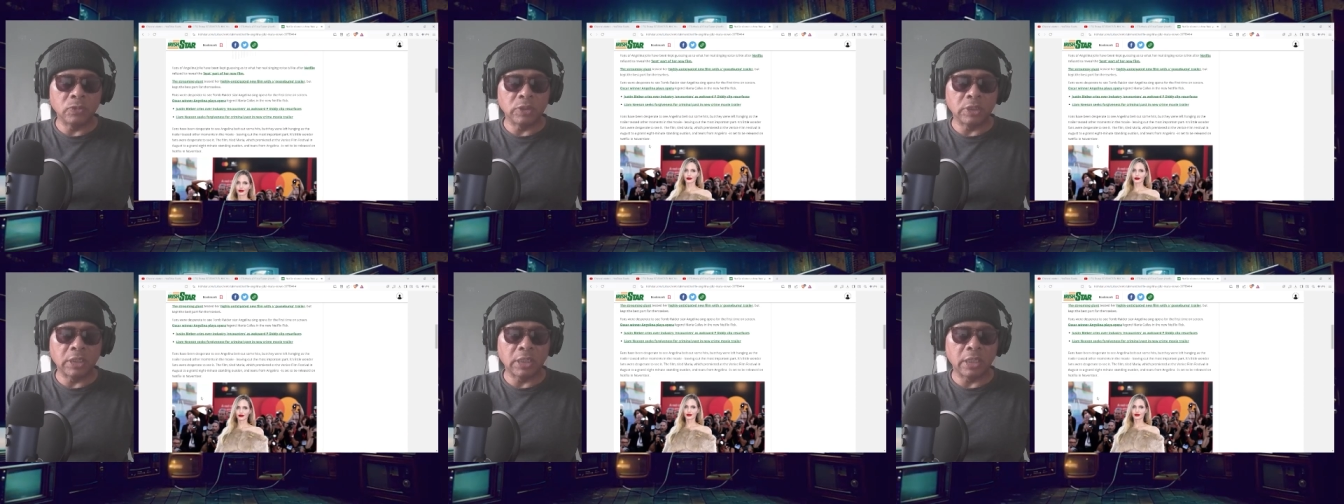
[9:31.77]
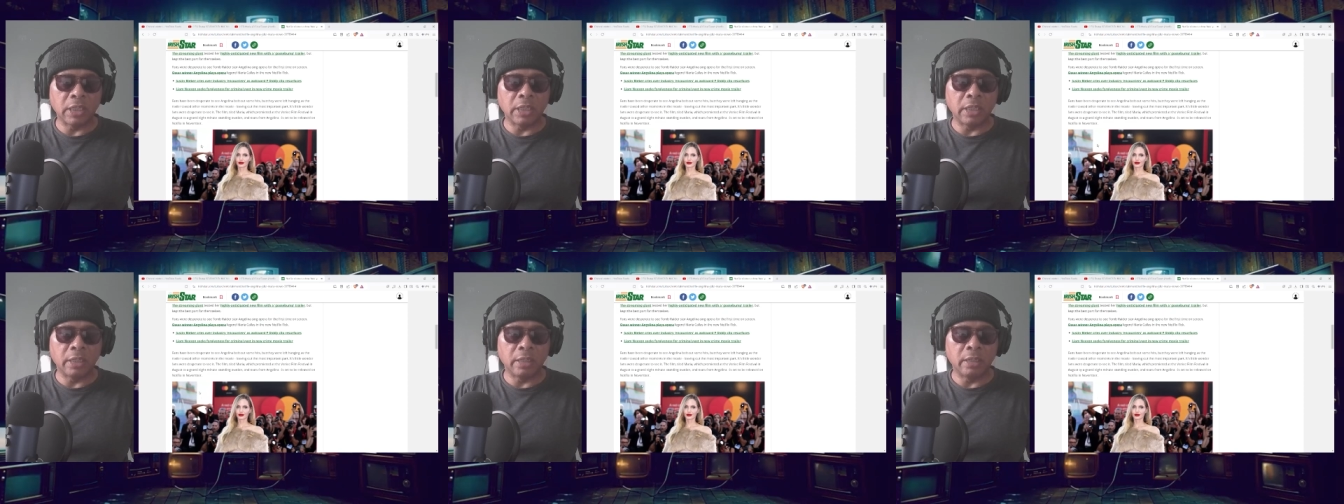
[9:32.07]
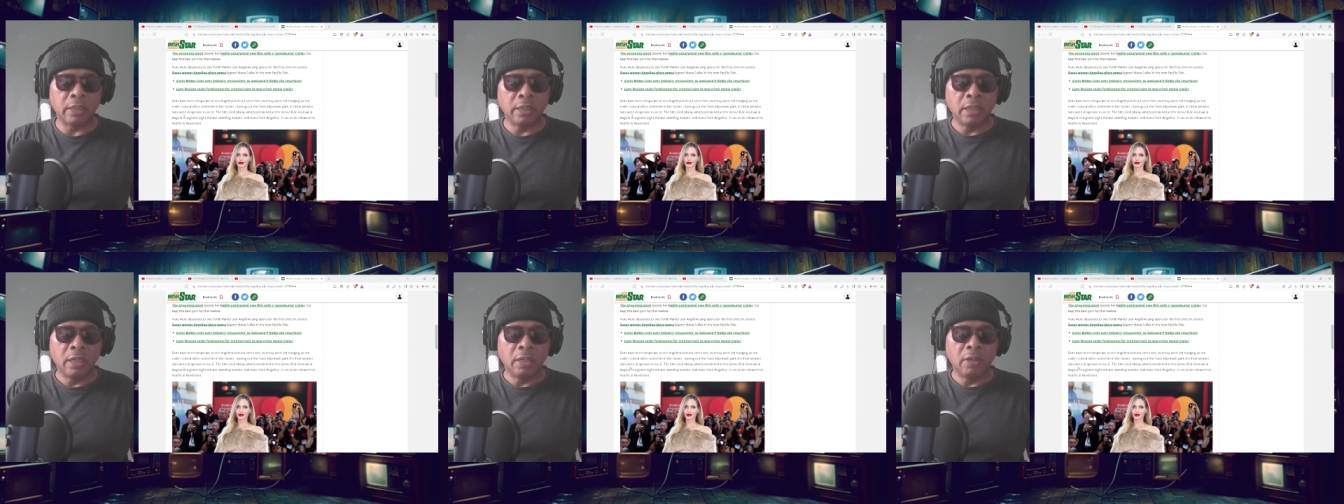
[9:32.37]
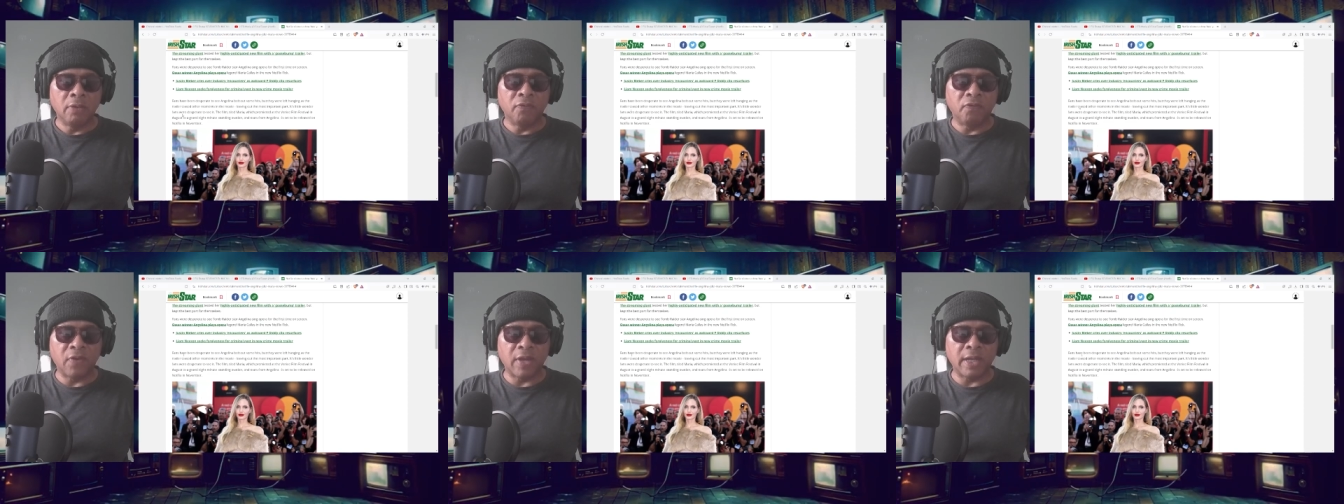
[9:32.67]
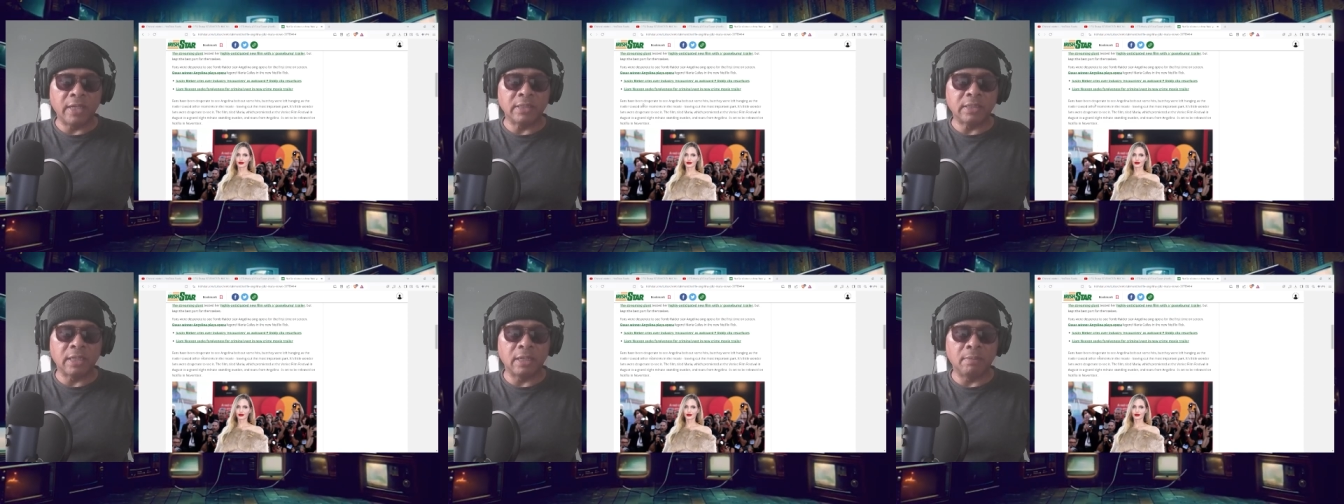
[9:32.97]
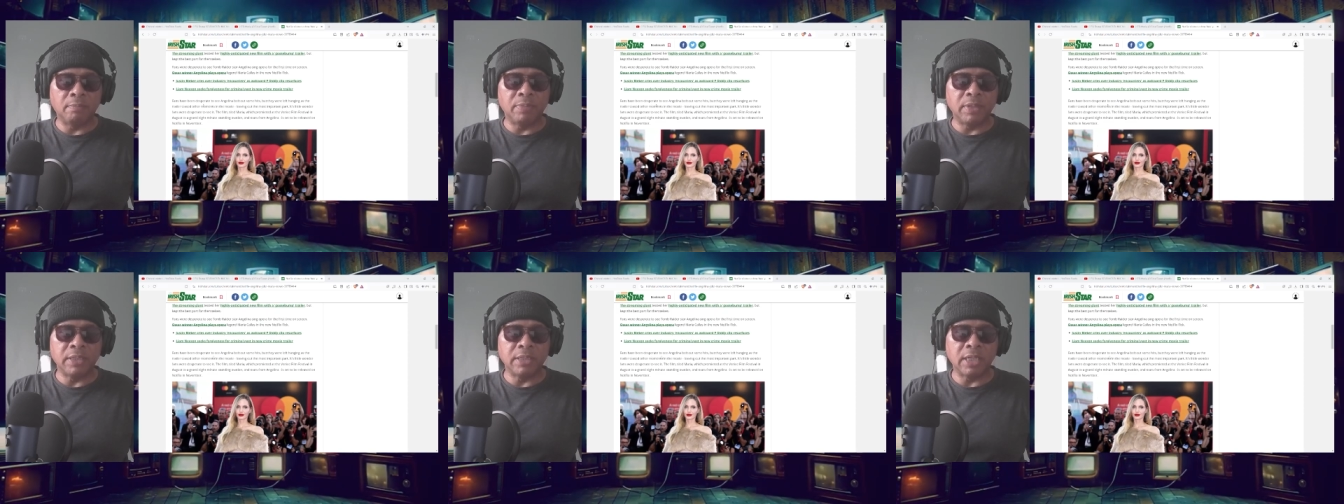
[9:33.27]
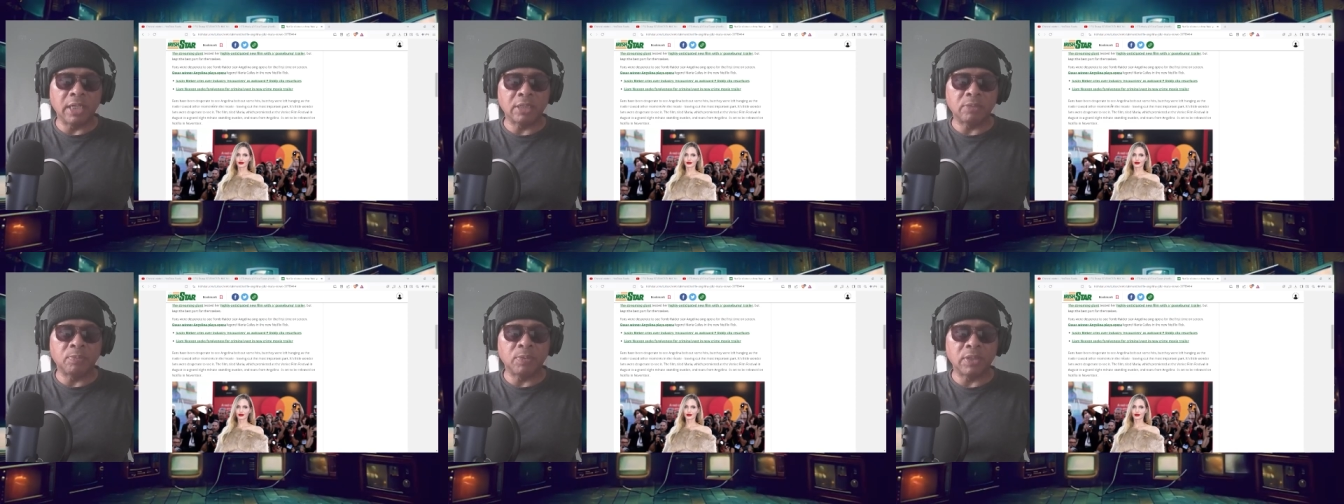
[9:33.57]
Okay. Fans have been
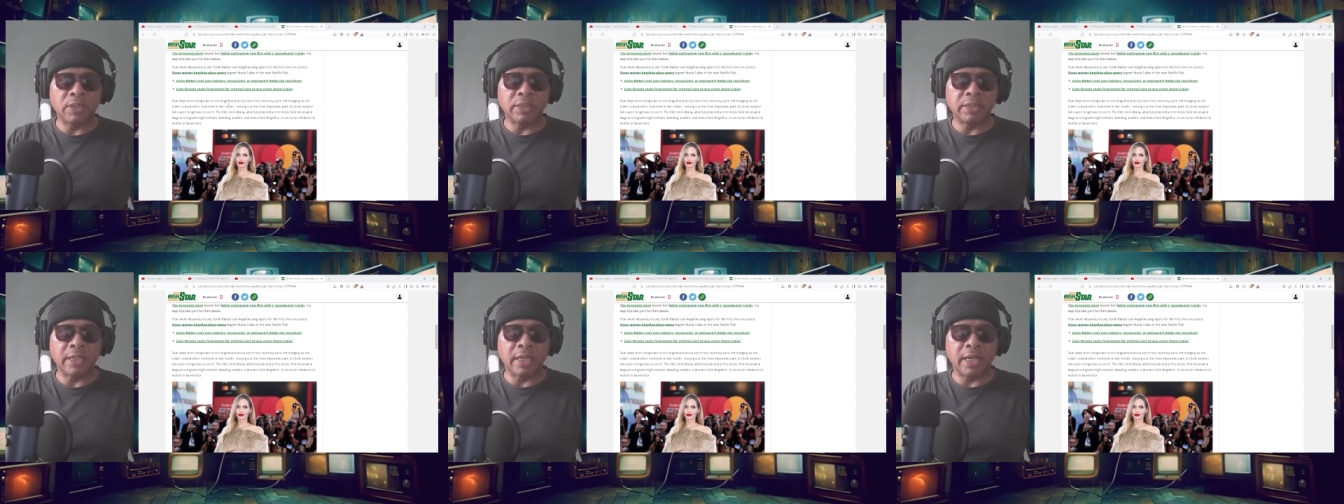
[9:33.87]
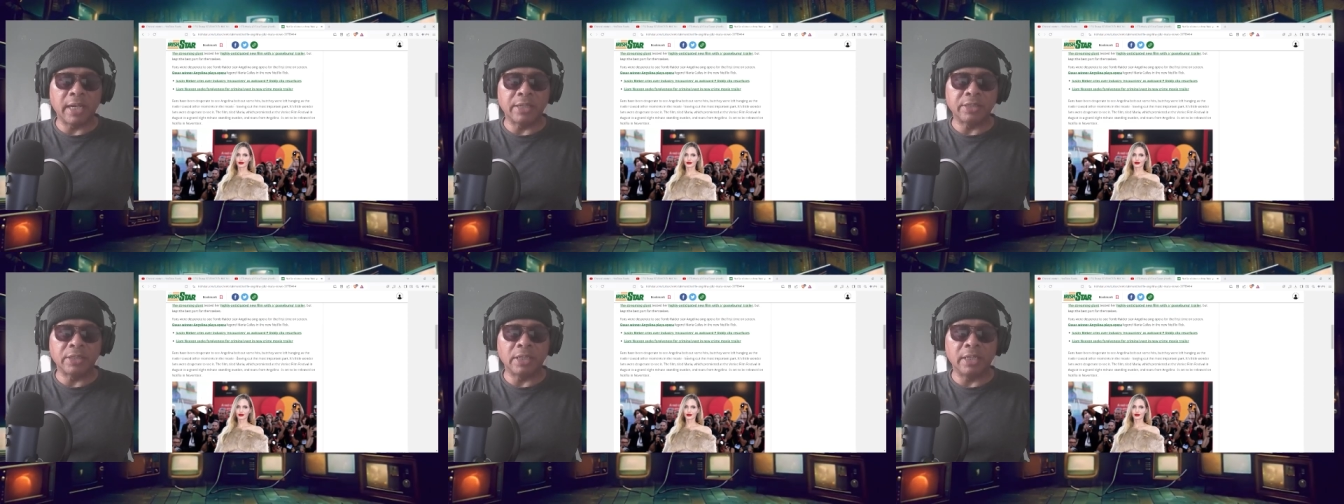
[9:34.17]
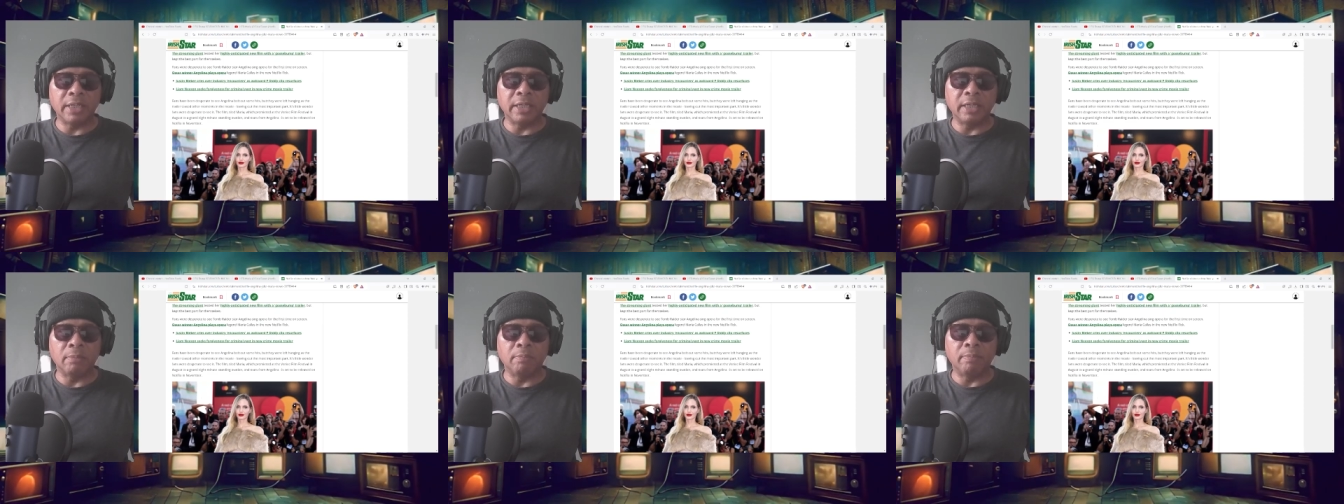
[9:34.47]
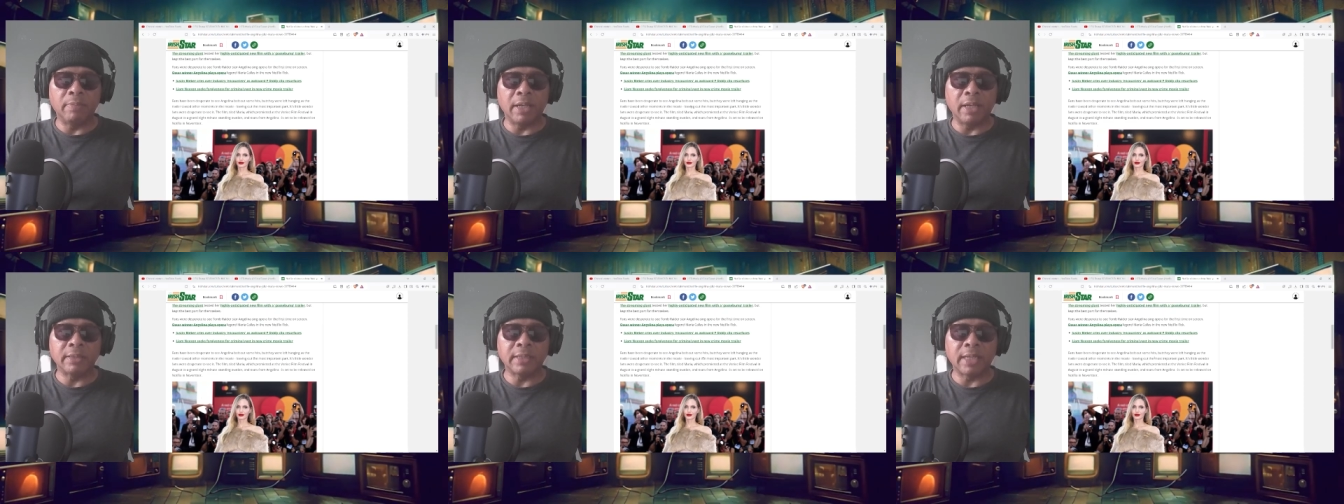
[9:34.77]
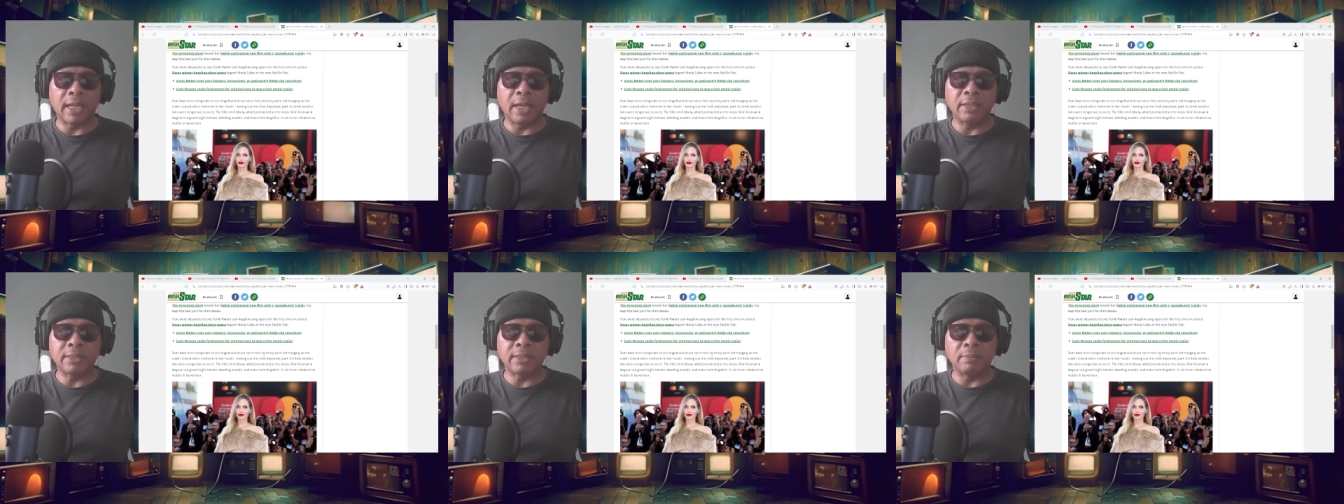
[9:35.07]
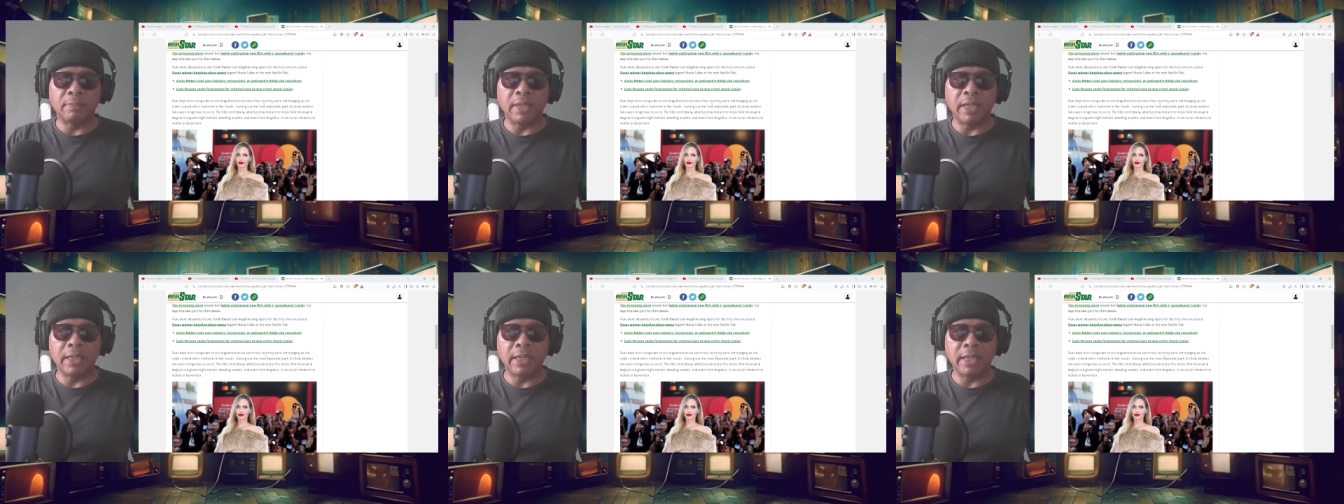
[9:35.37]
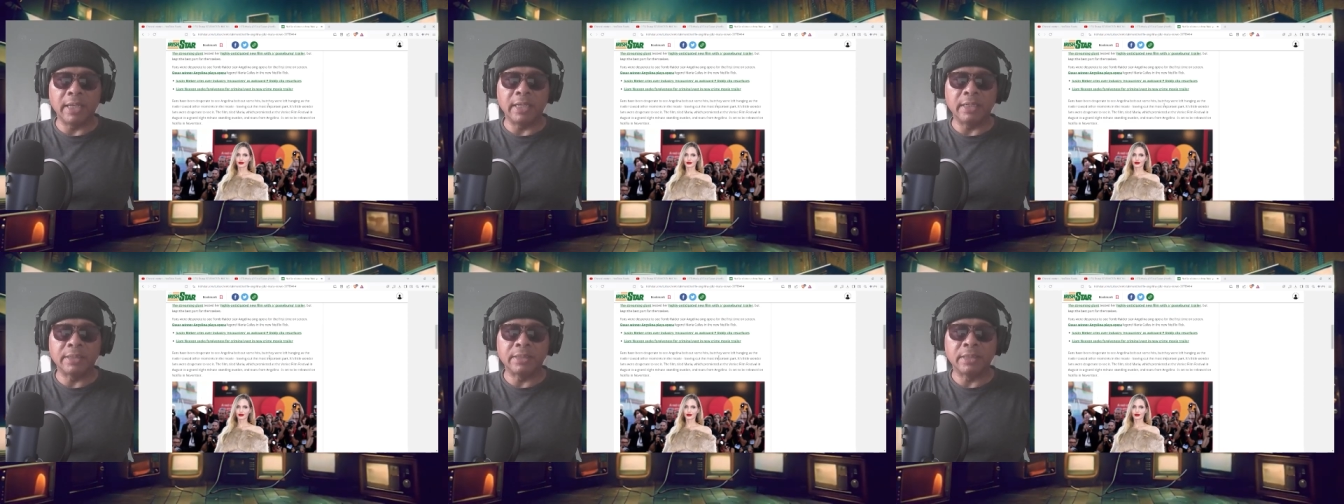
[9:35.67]
desperate to see Angelina belt out some
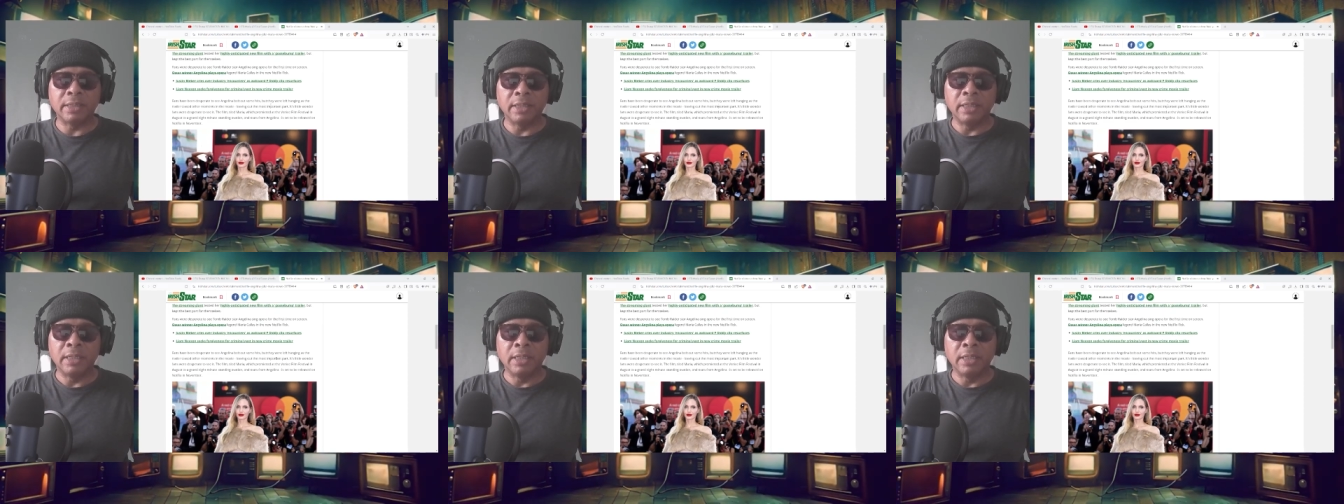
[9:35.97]
hits,